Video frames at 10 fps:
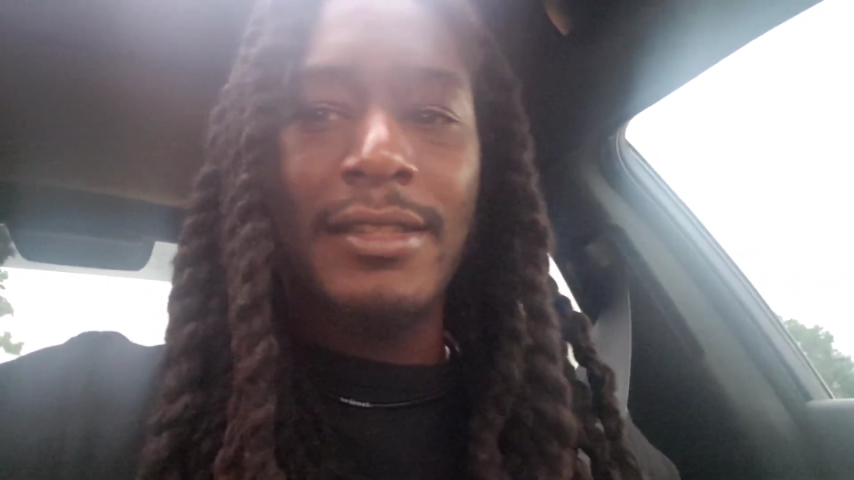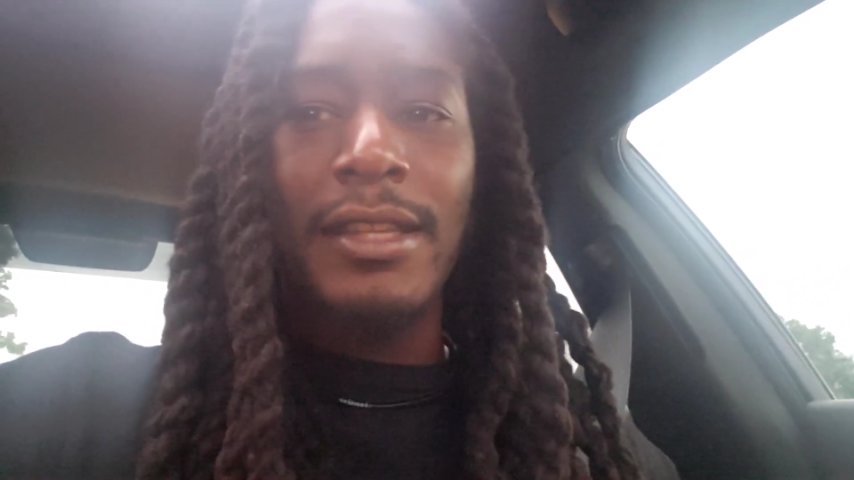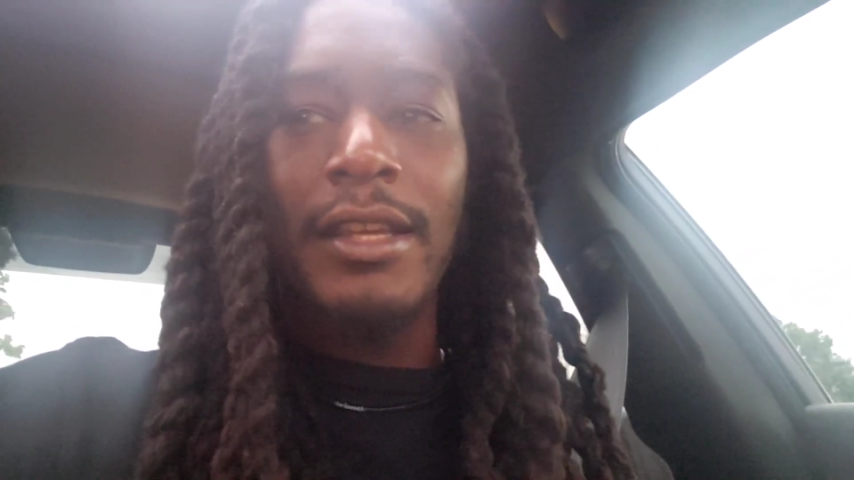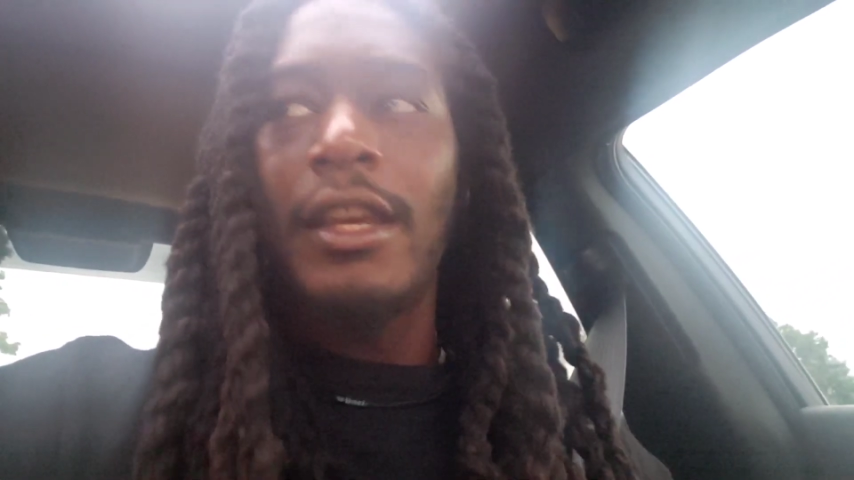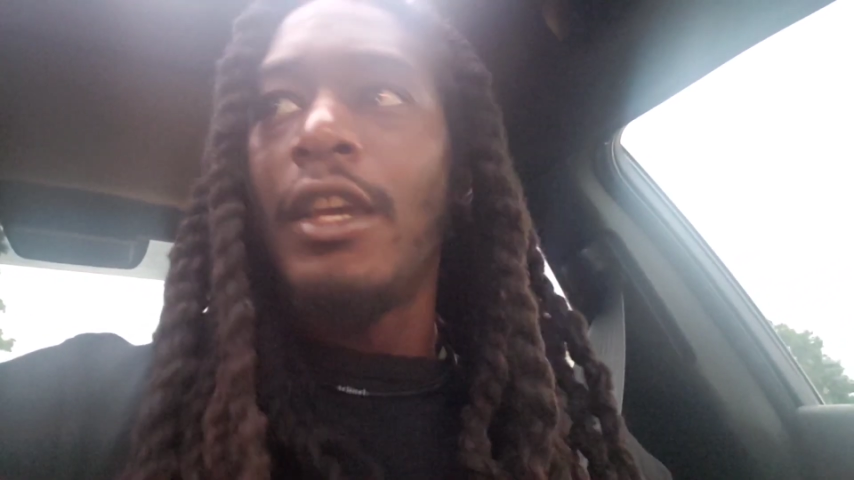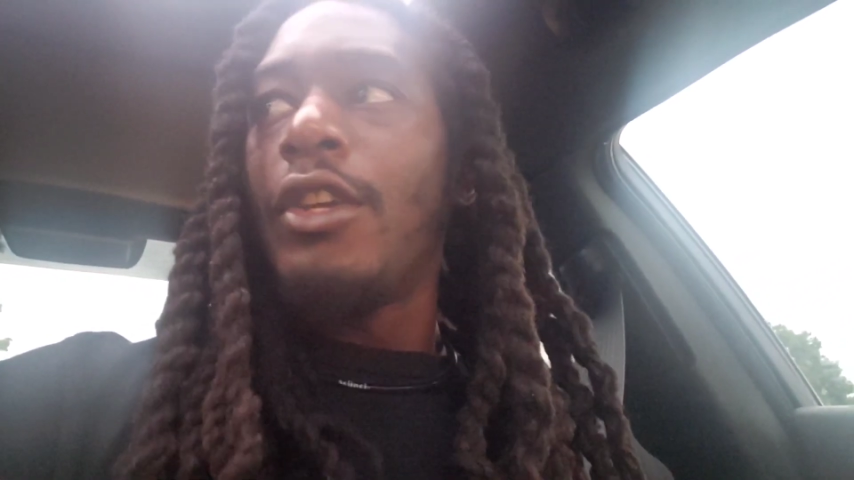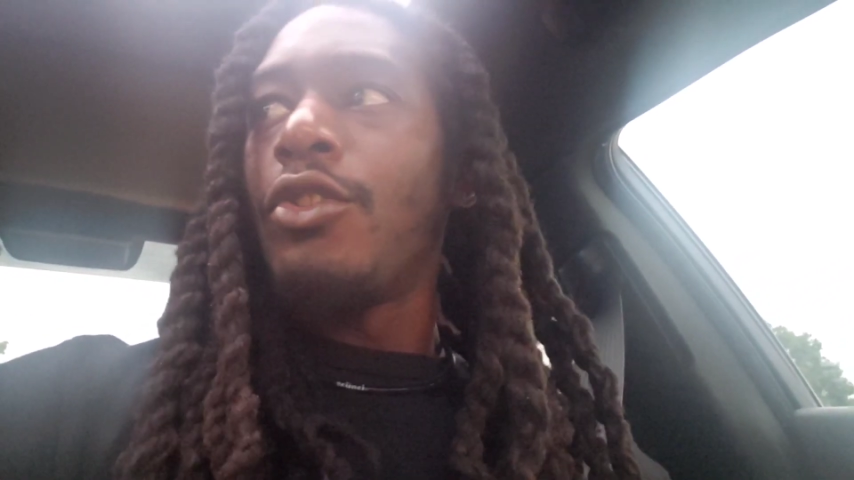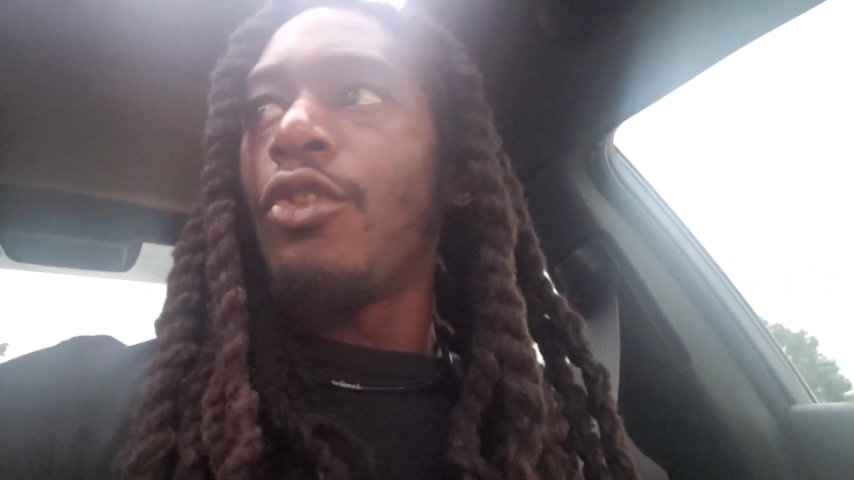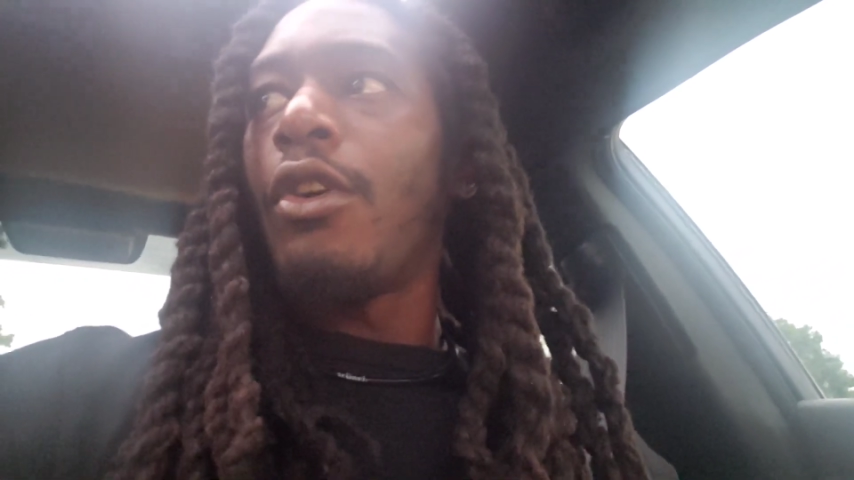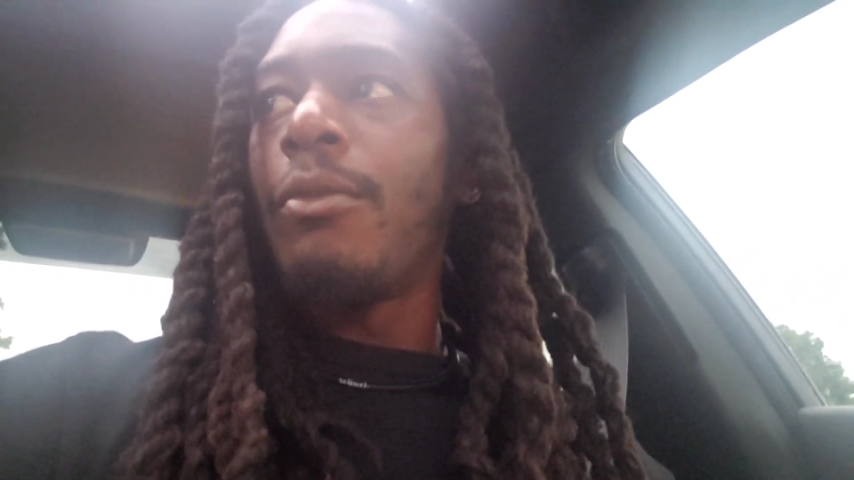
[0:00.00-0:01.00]
set.
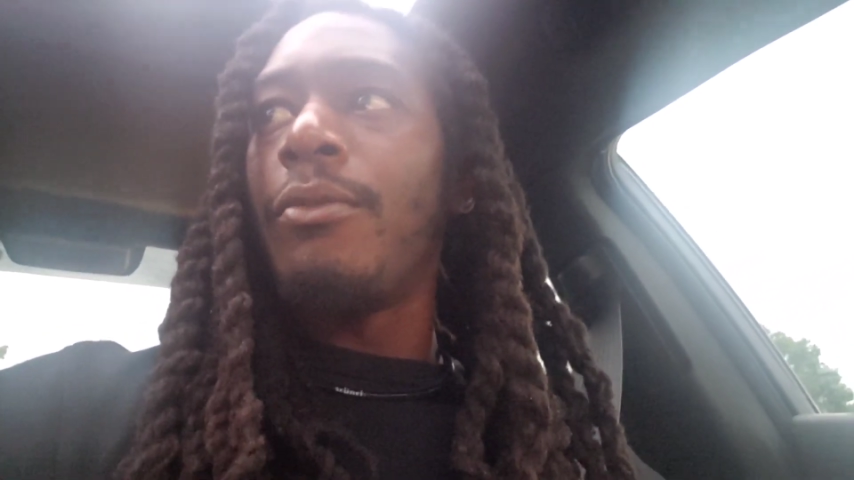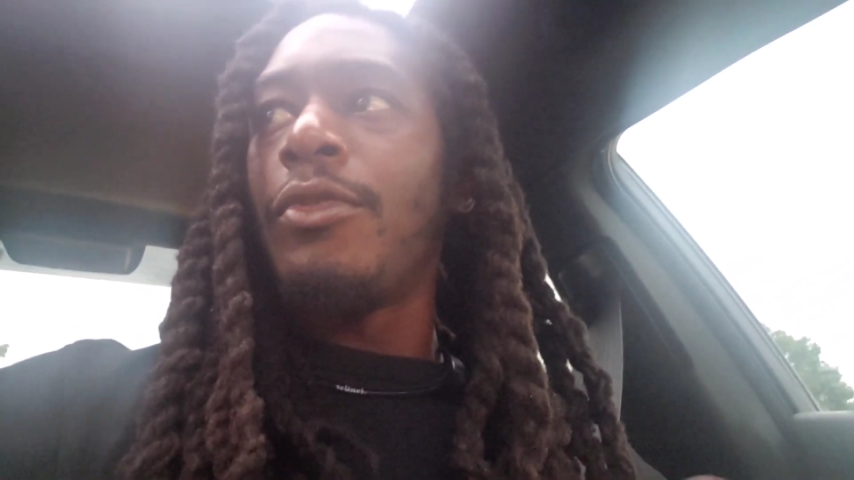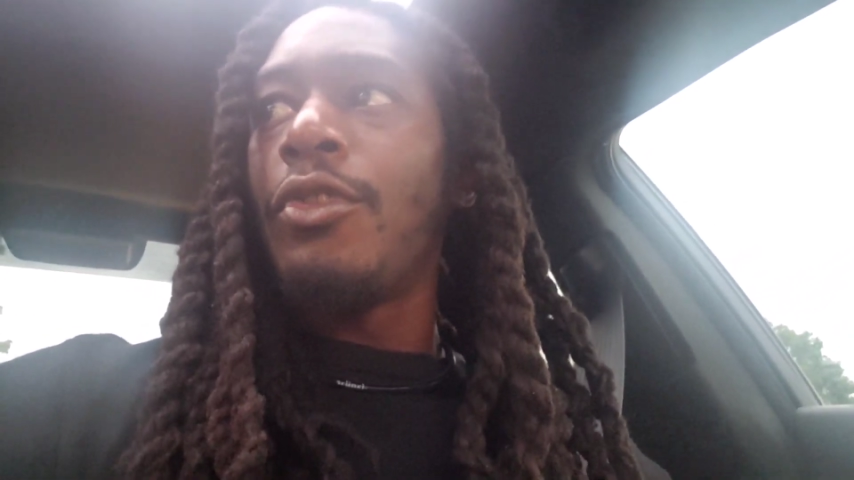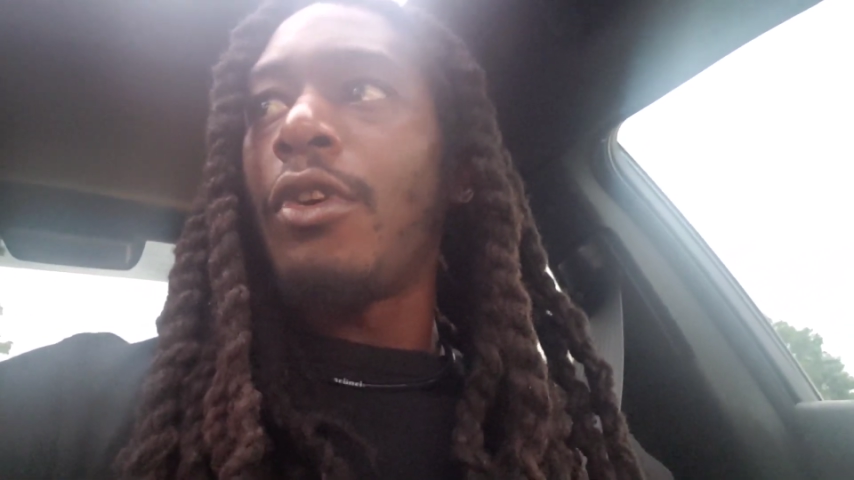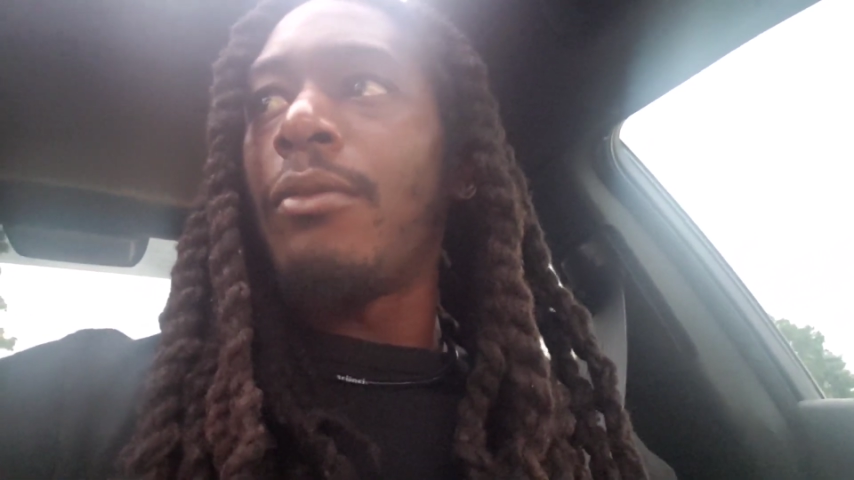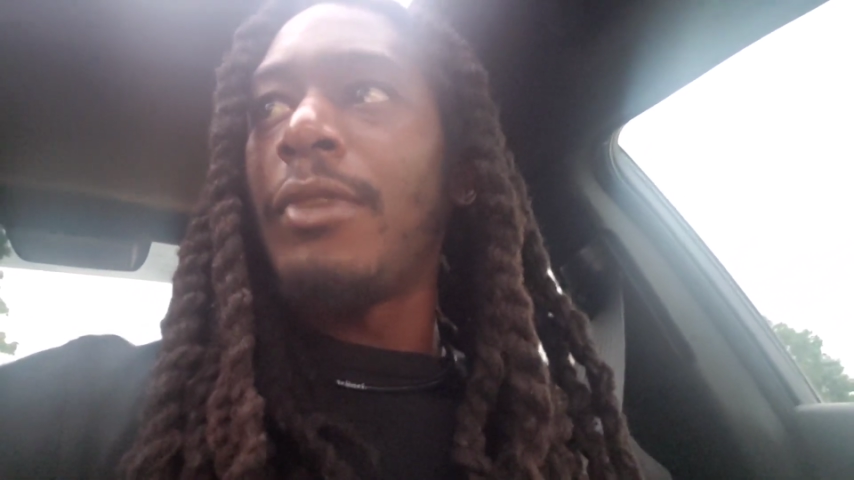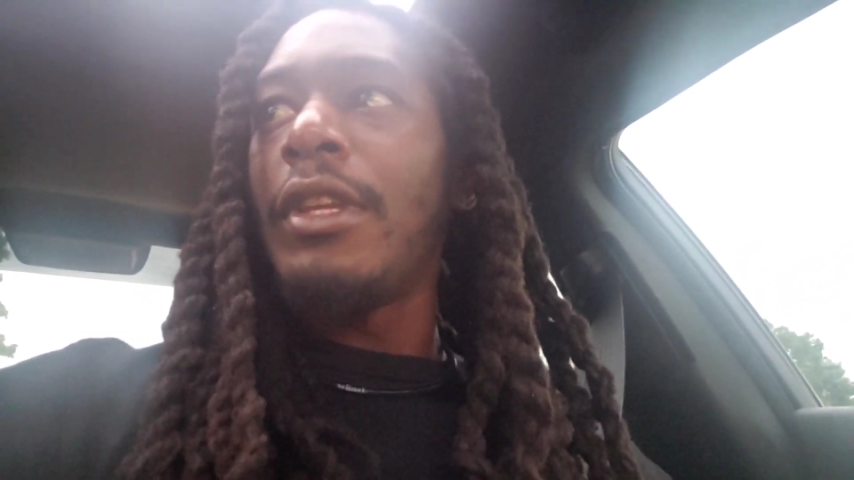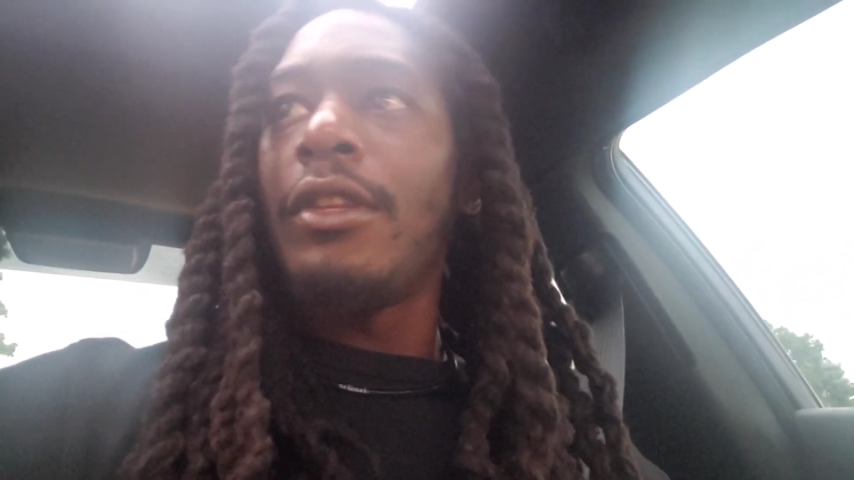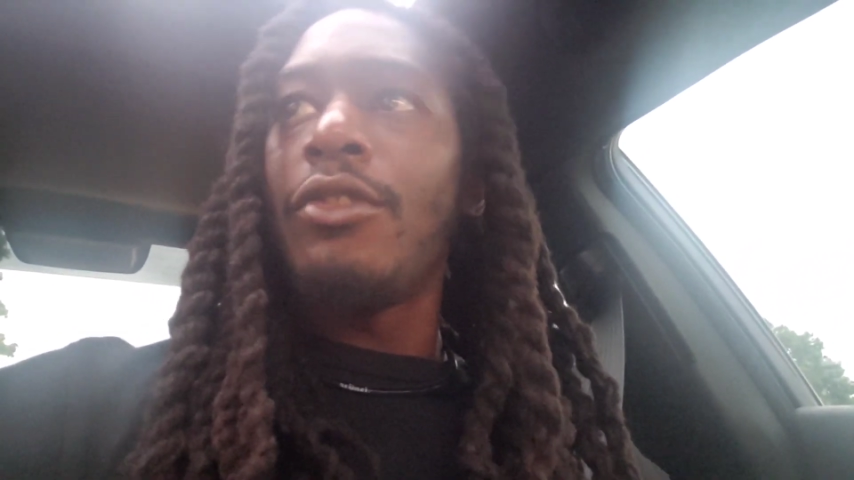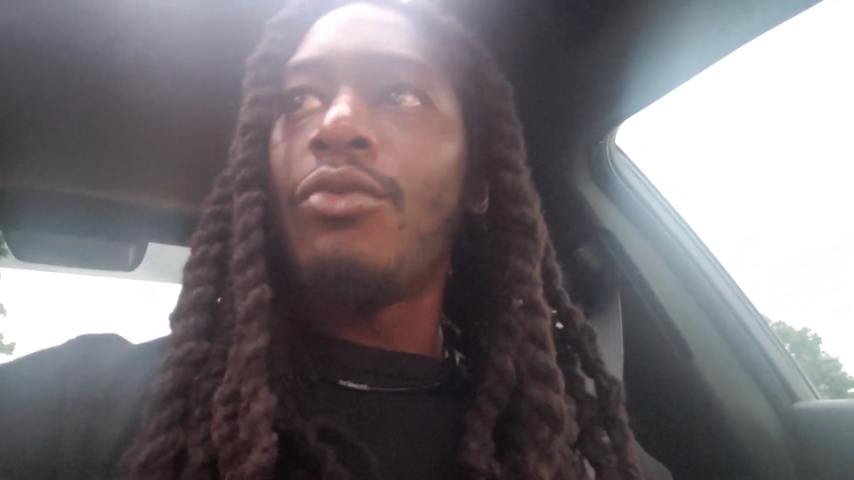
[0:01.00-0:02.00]
You gonna
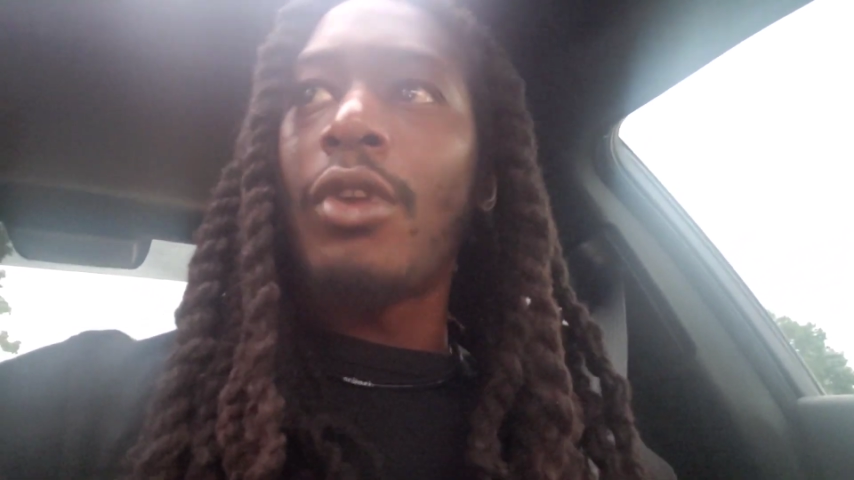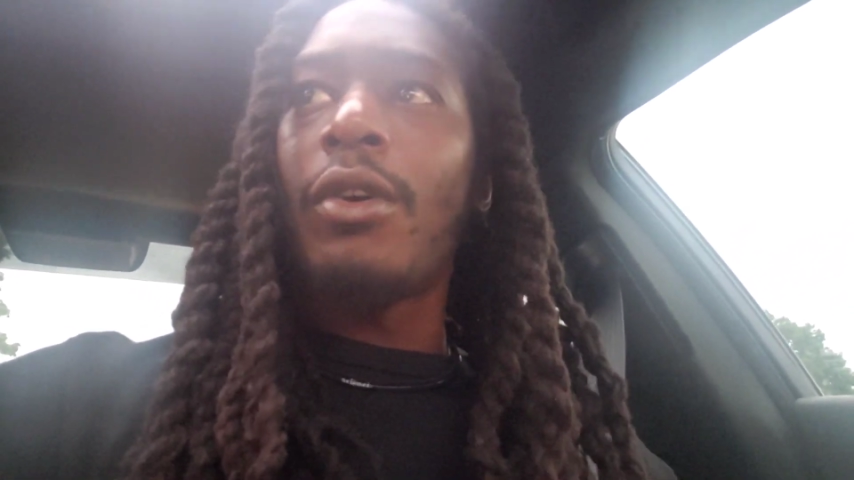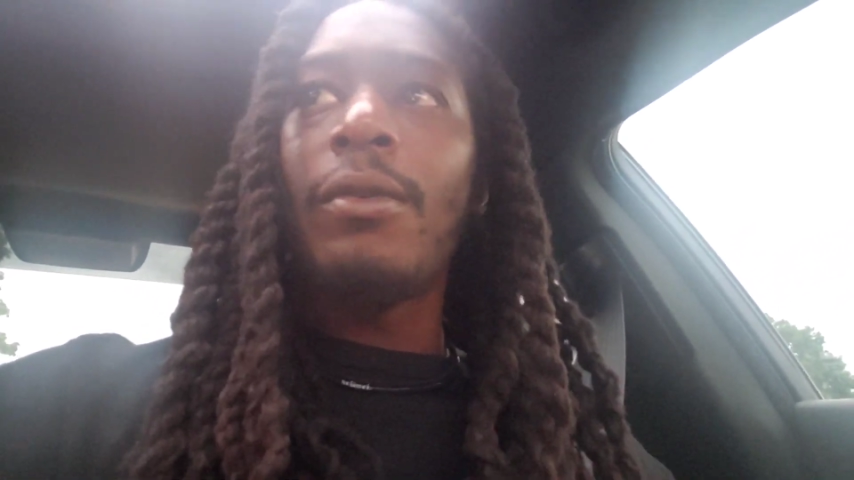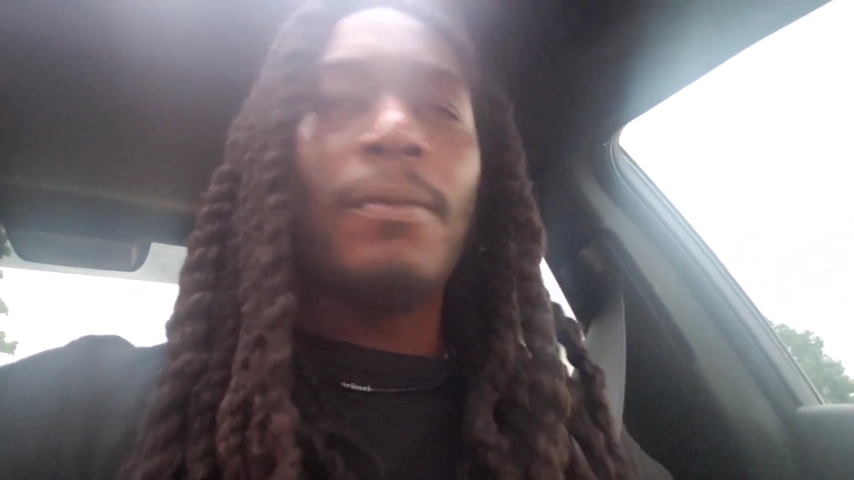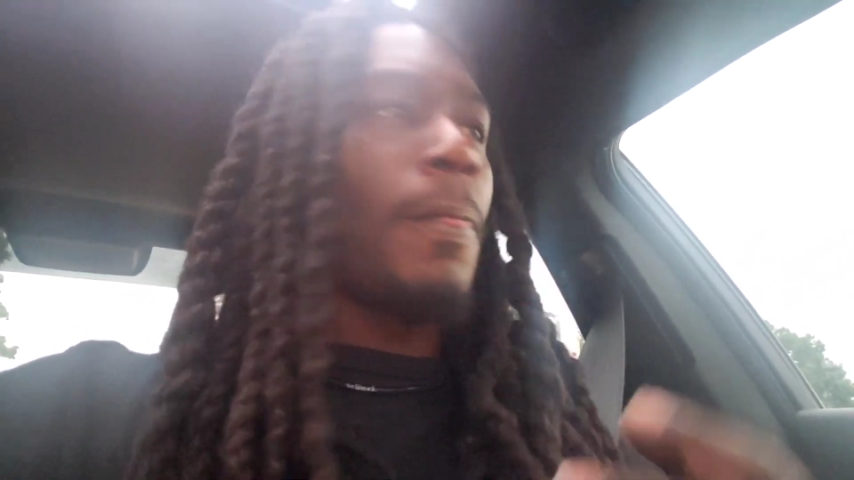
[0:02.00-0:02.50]
be, you know,